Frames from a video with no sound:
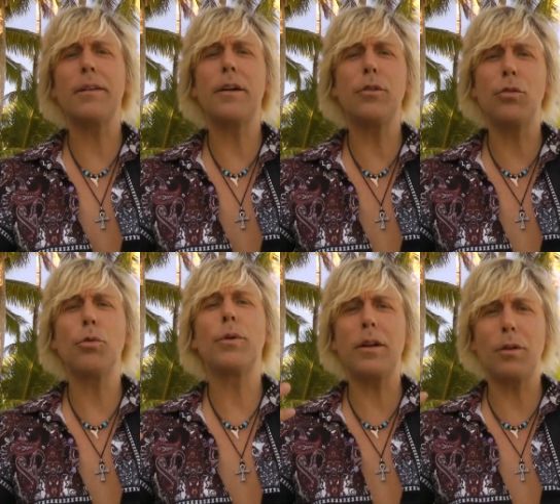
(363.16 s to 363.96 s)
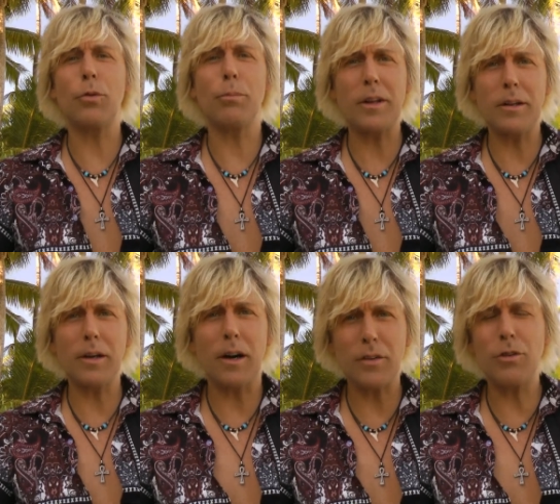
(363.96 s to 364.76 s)
and let it do what it normally
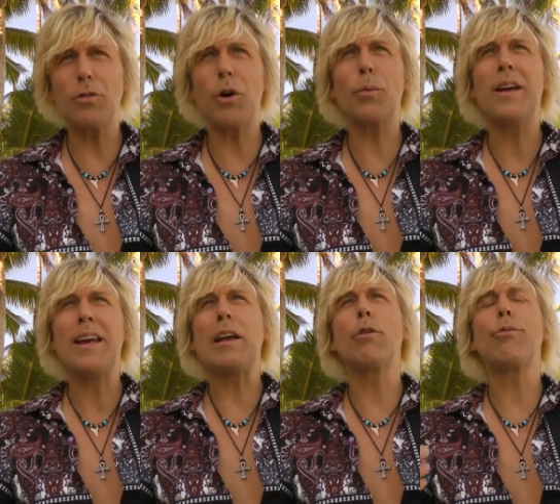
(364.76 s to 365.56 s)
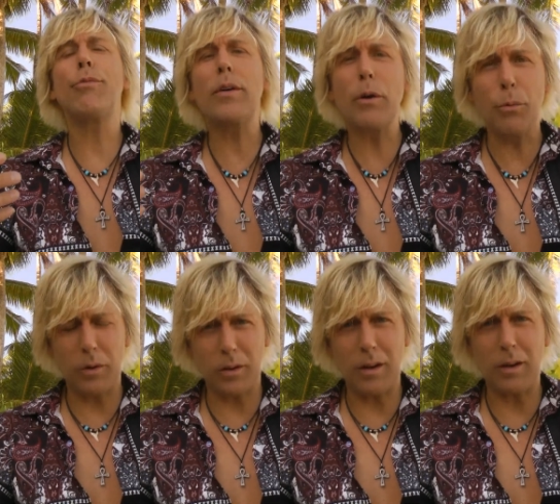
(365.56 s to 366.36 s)
does you don't interfere
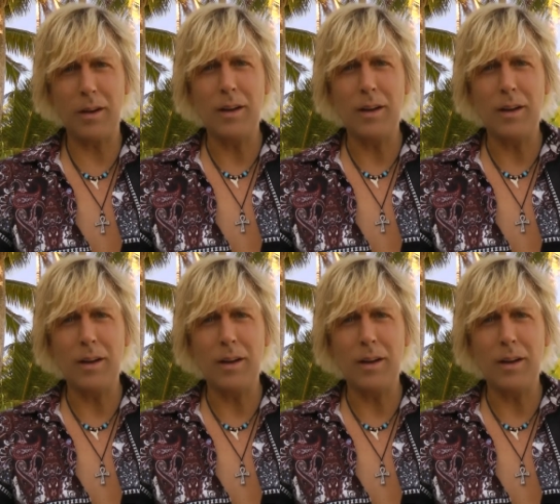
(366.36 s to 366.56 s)
with it